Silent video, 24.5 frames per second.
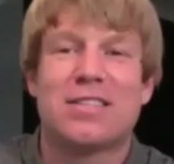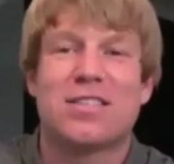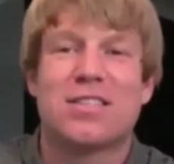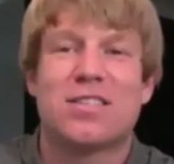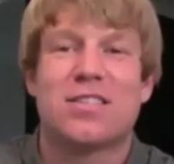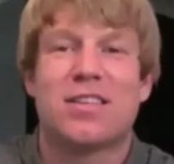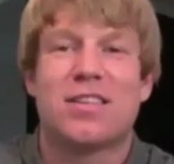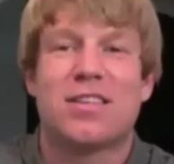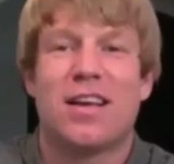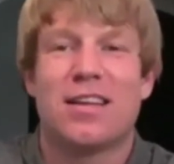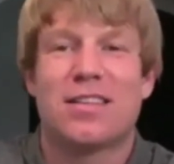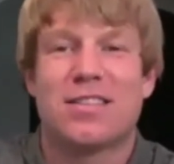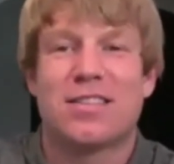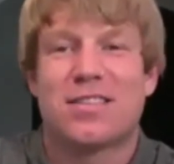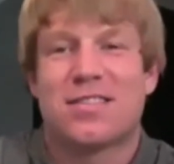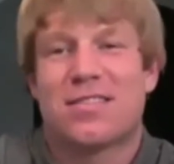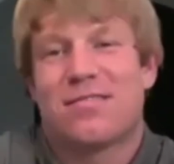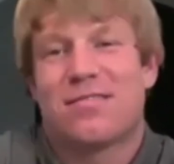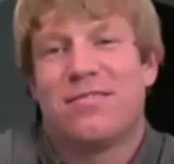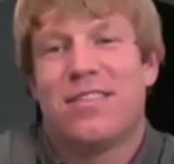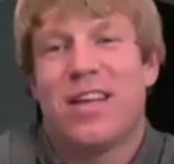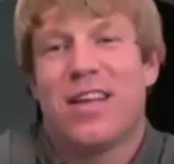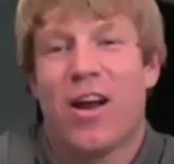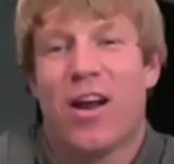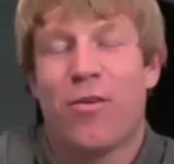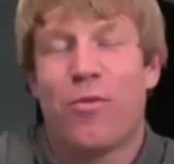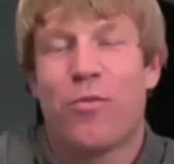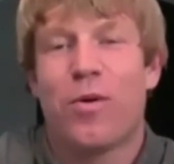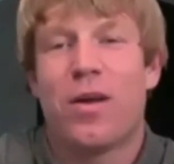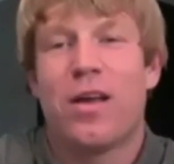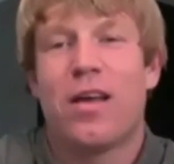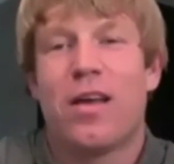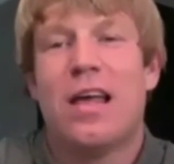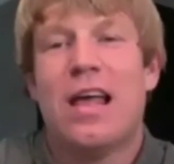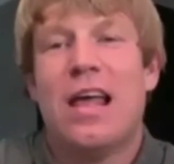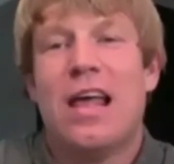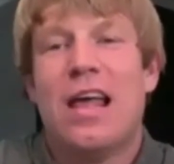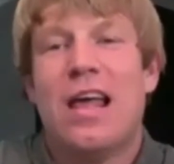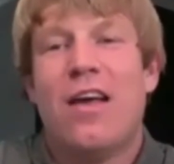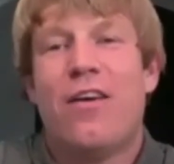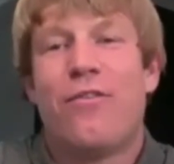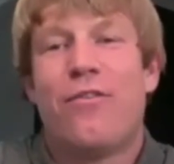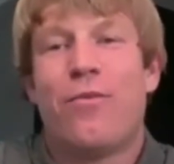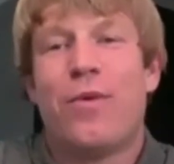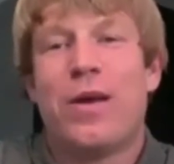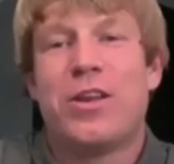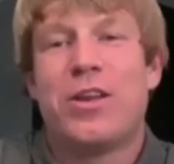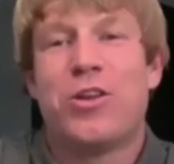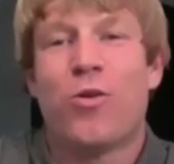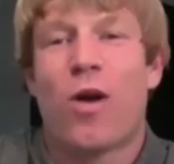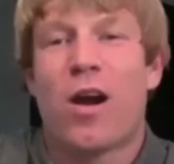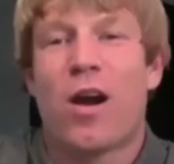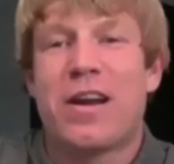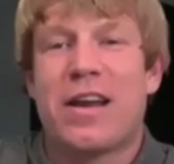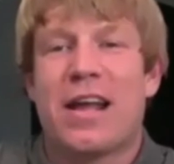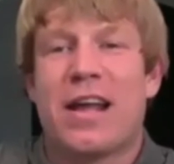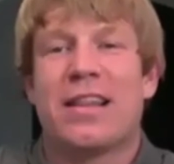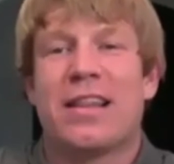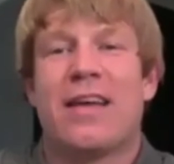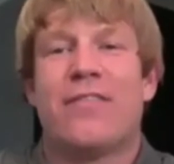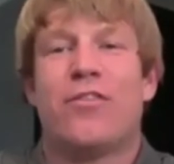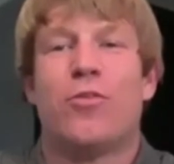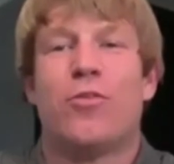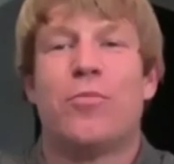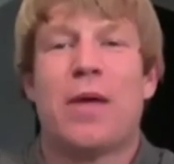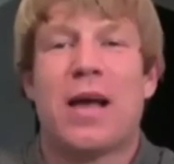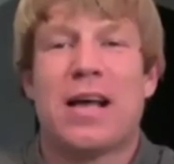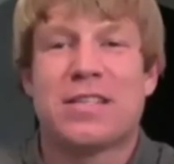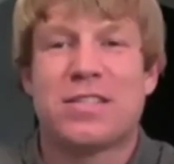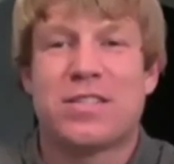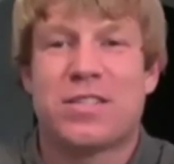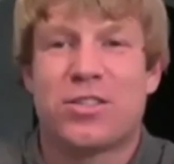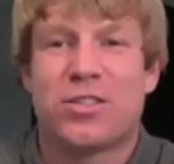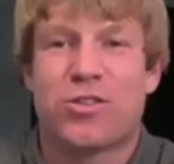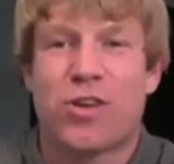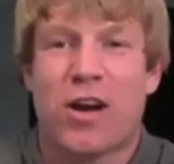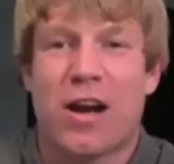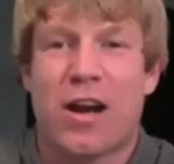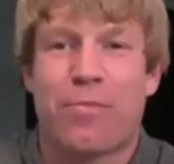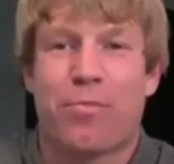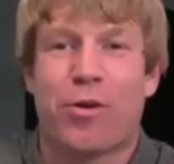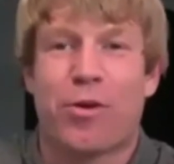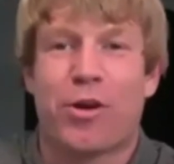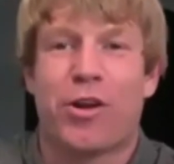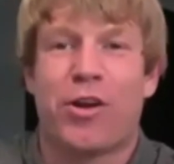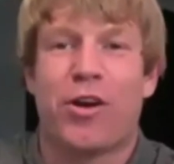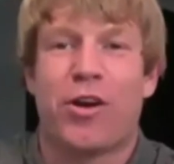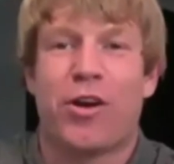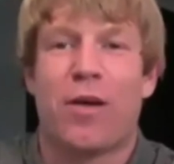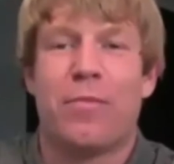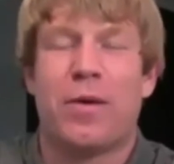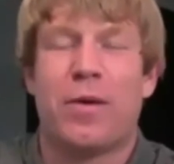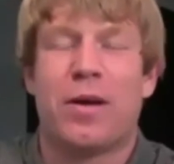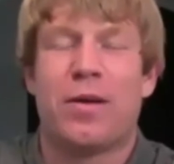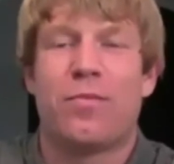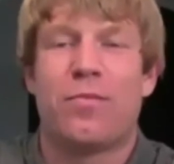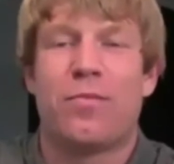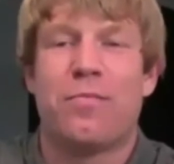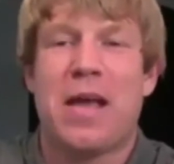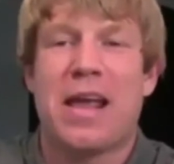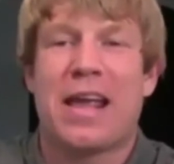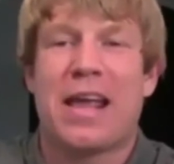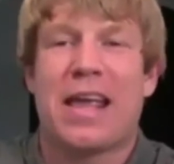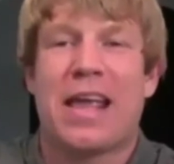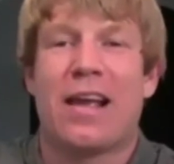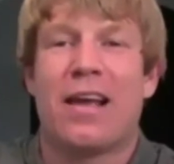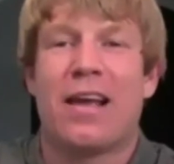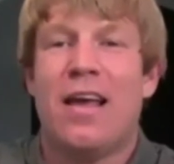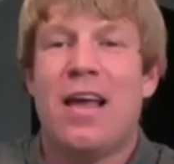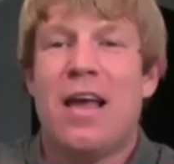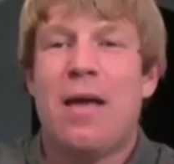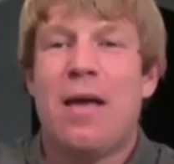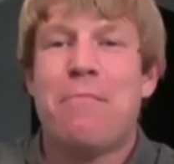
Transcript: It's we do our dead level best to try to procure, but making